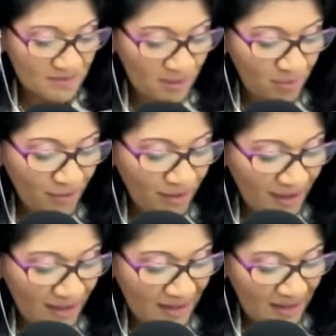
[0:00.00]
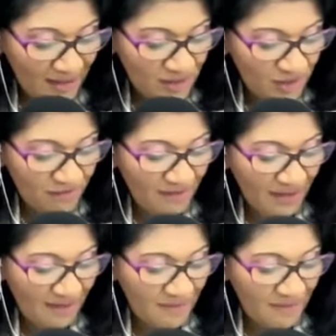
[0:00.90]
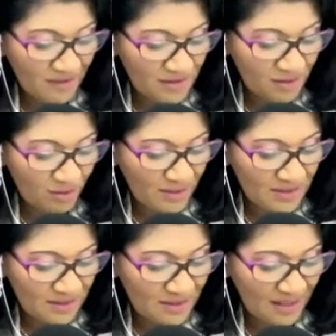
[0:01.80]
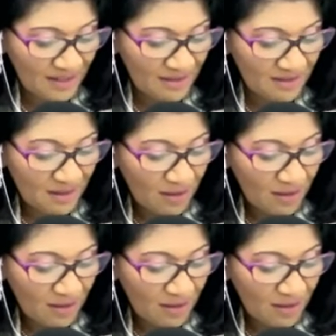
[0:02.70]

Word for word: But pray ye that your flight be not in the winter, neither